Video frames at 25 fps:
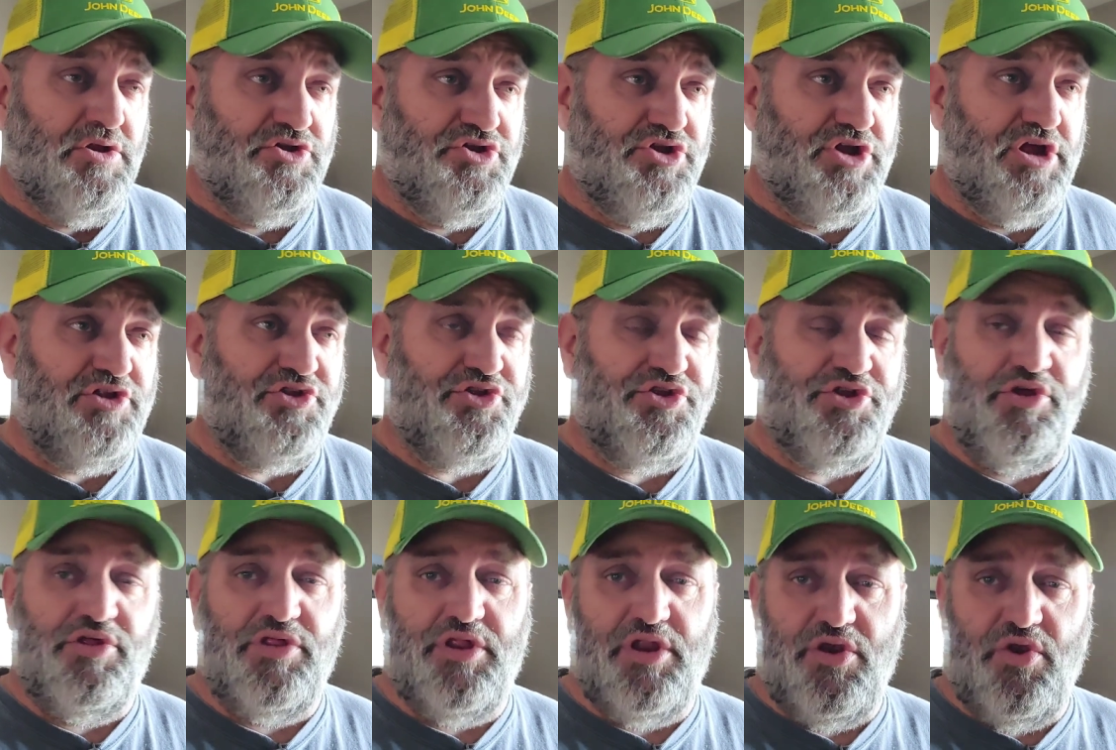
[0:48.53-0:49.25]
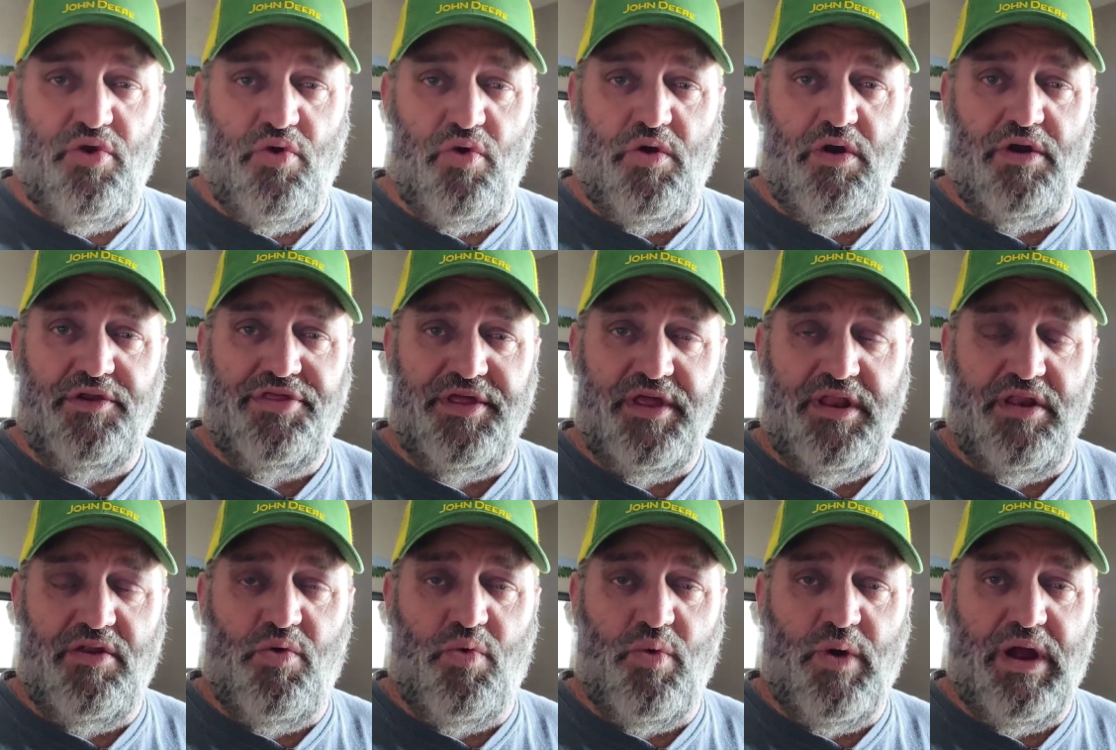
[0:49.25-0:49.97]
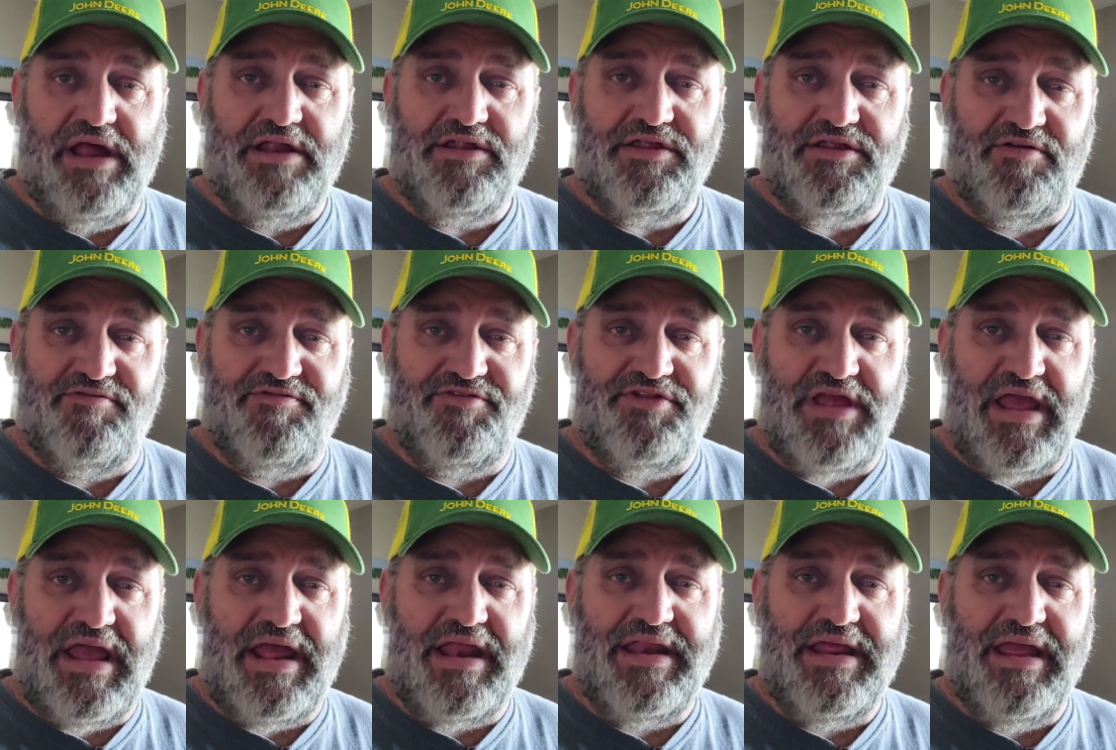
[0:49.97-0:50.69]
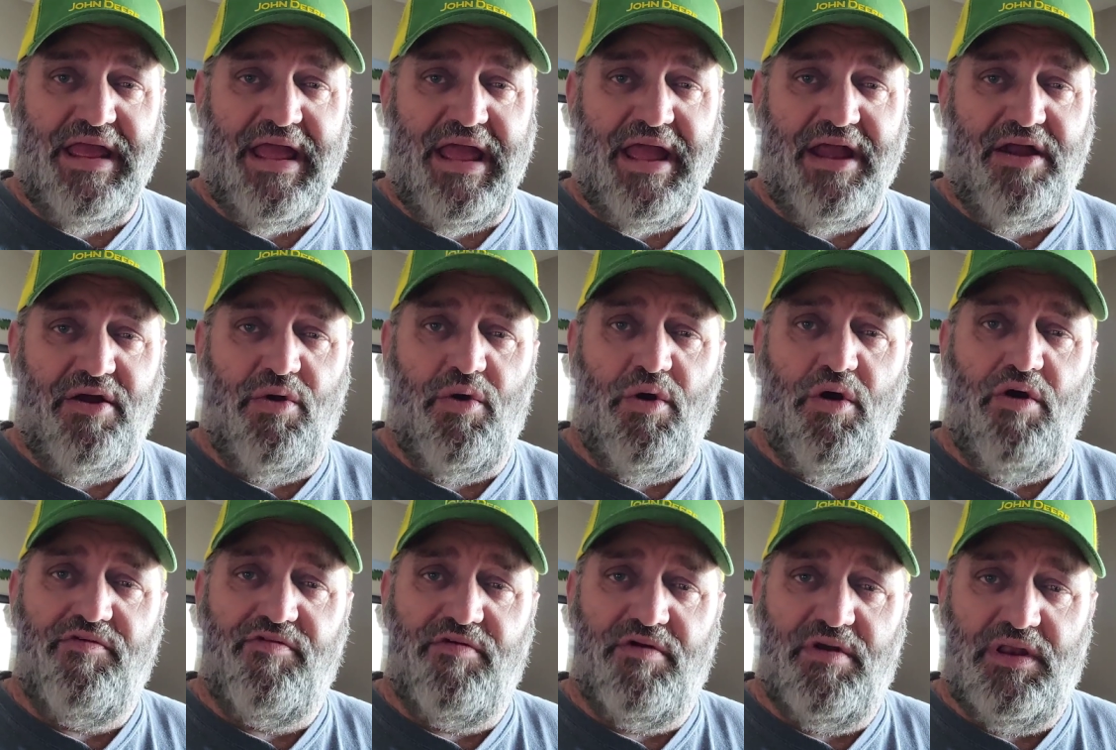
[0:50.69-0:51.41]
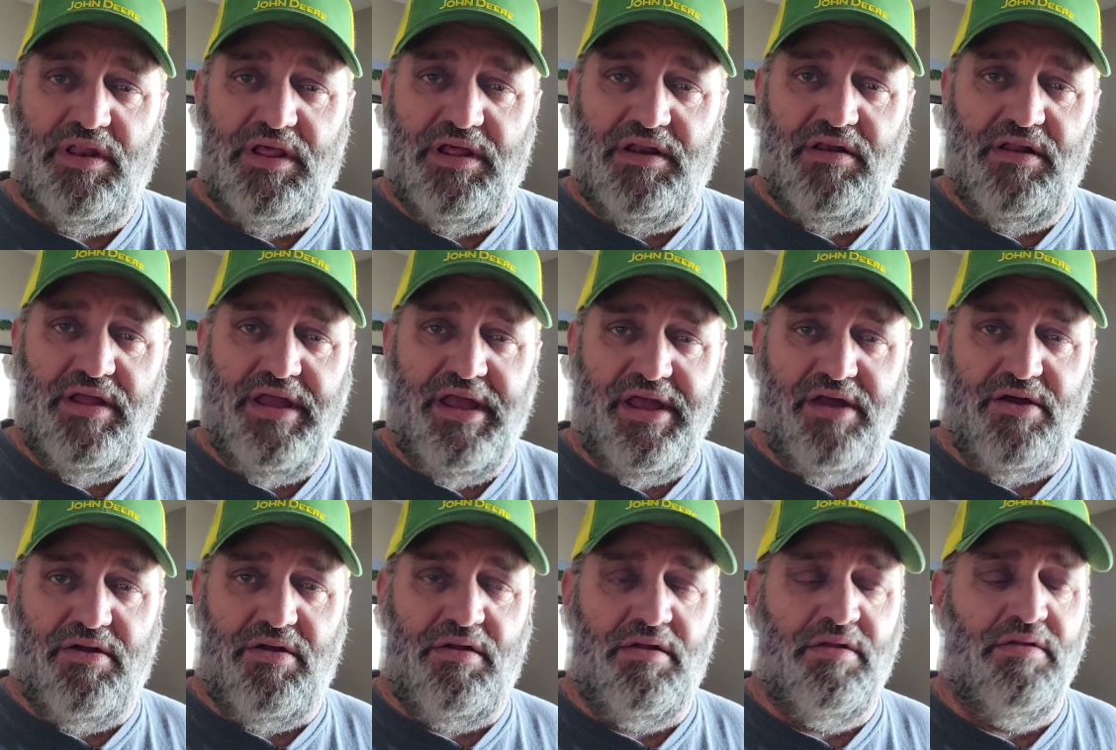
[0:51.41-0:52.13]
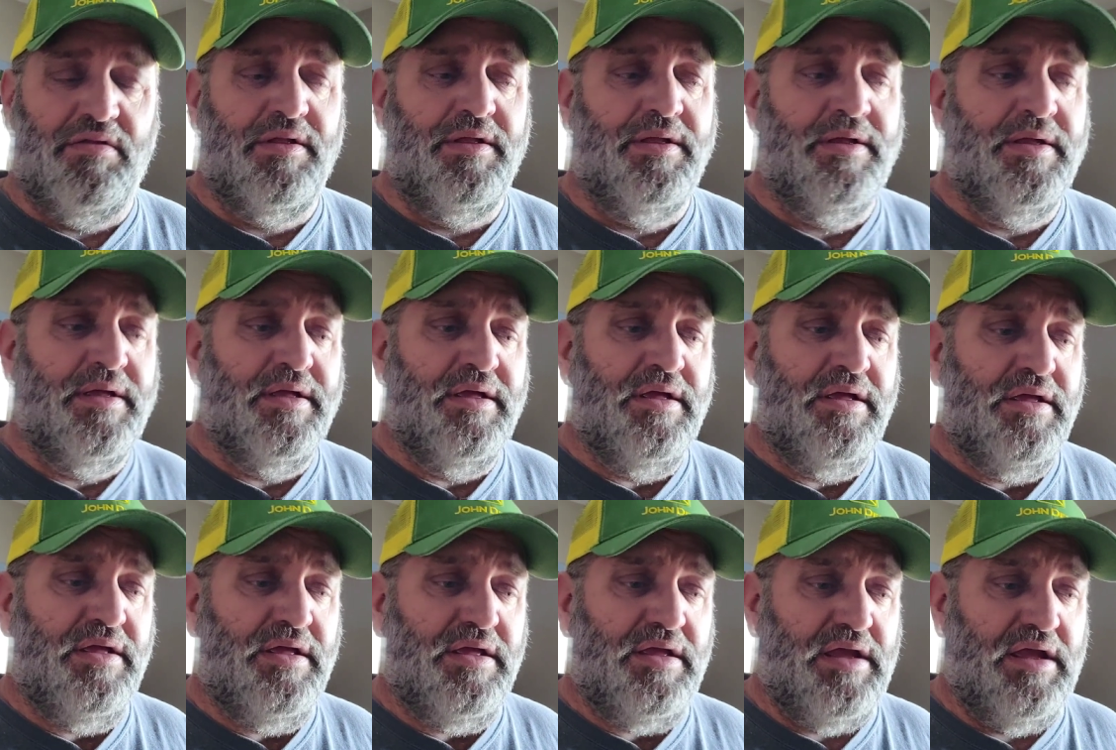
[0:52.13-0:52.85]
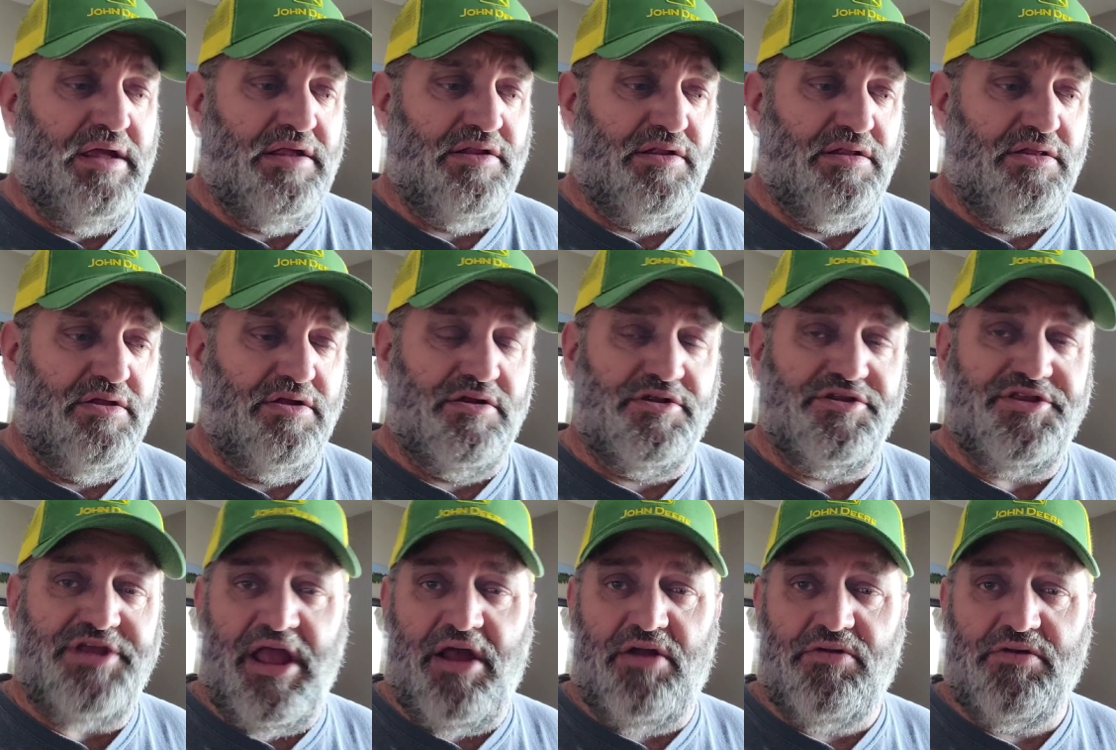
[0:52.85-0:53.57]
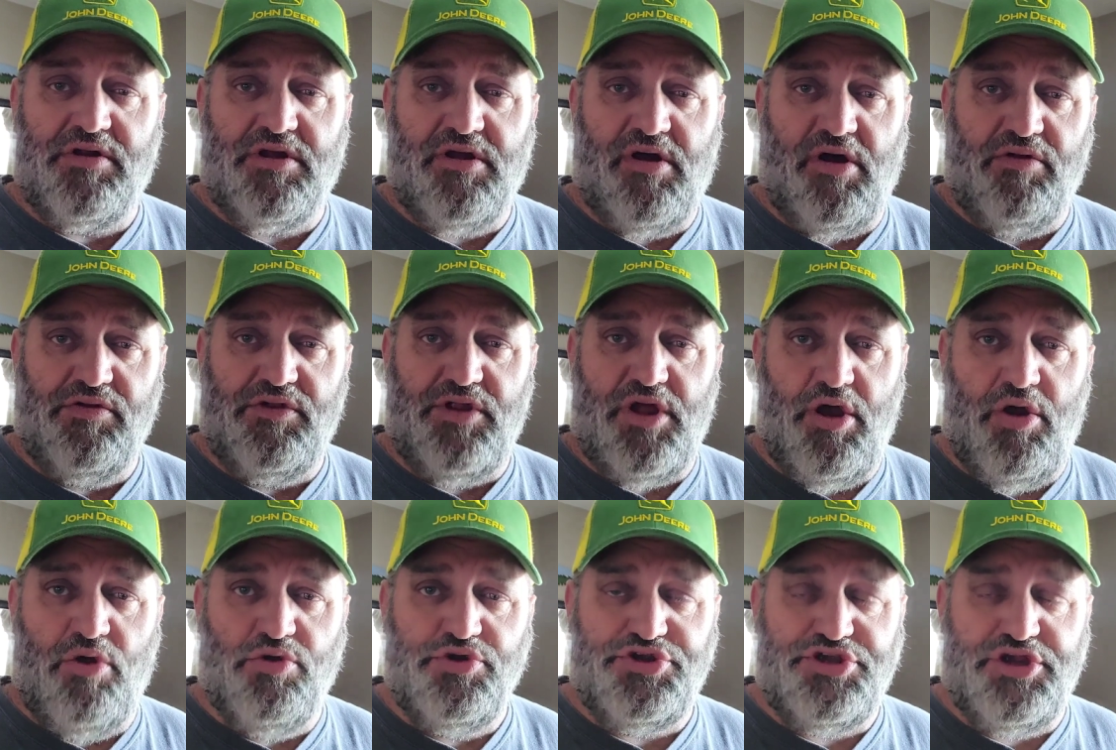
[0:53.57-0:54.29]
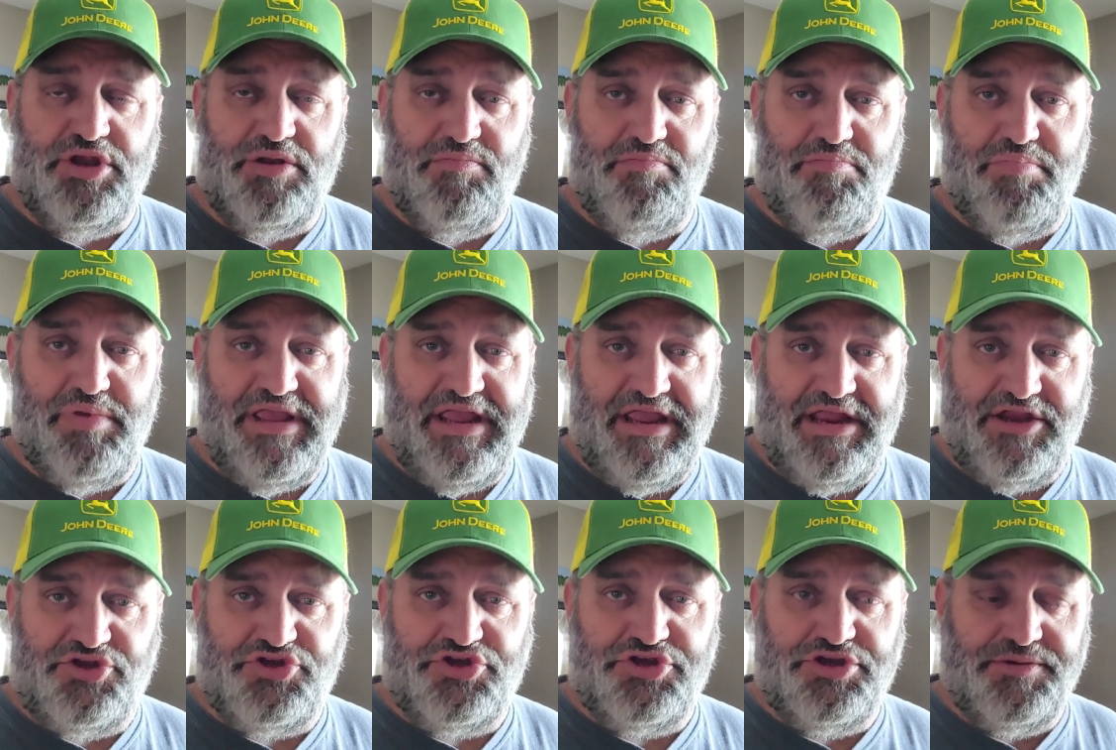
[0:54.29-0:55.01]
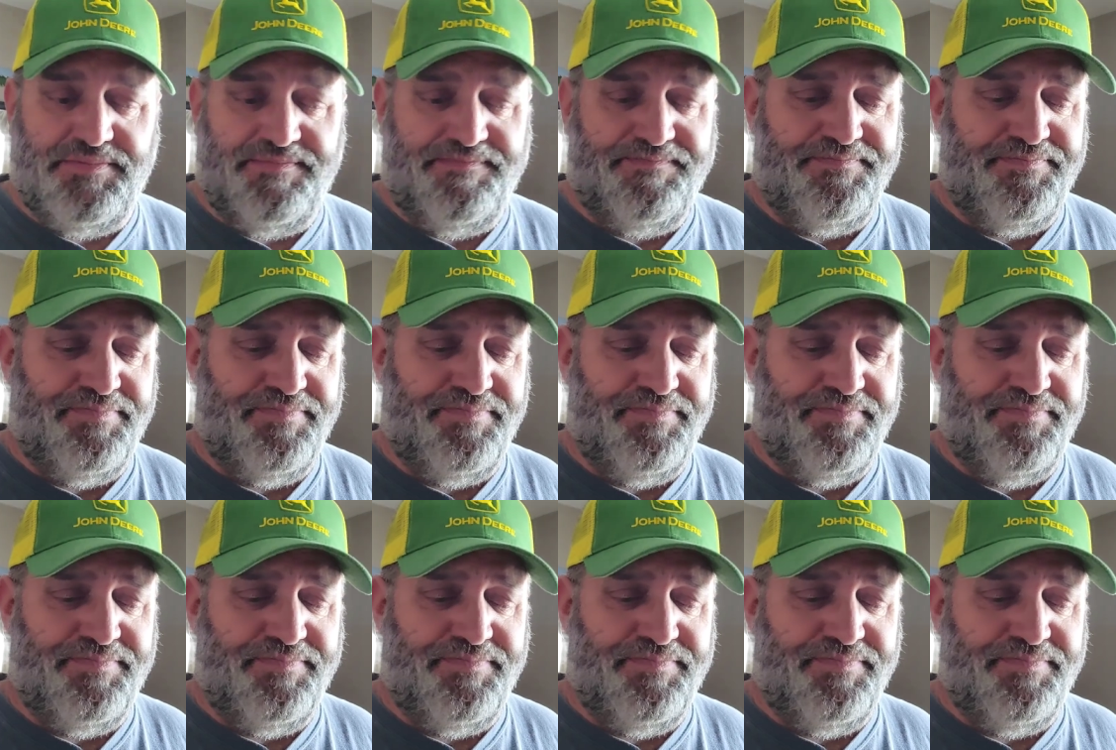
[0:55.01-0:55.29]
just to the north and the west of San Diego over a little hill is a little town called Ocean Beach.